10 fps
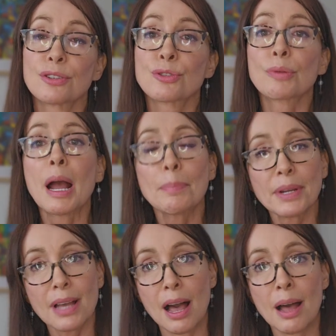Drop a
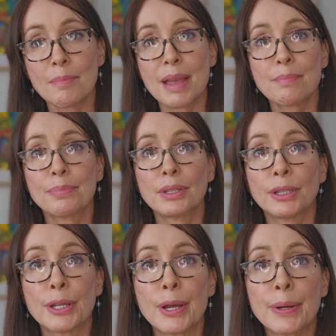comment
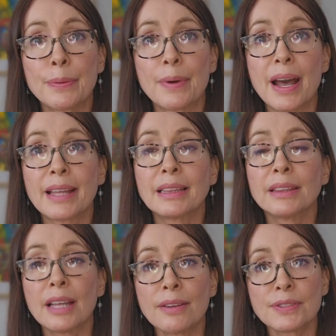below. I'd
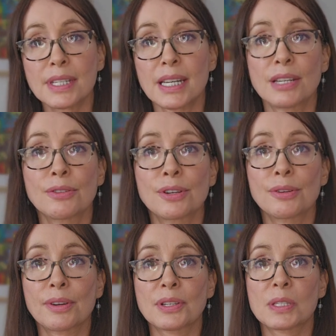love to hear
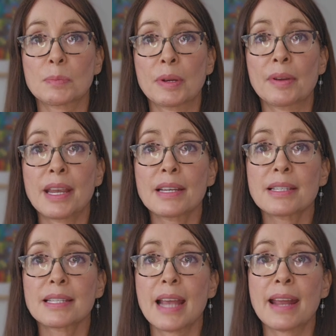your
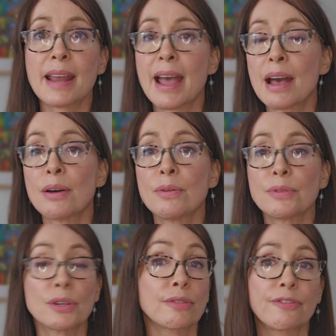experience and how
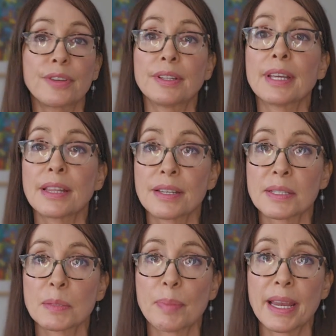you're filling
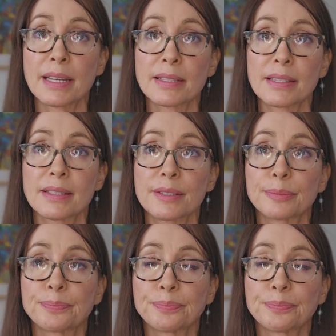this space.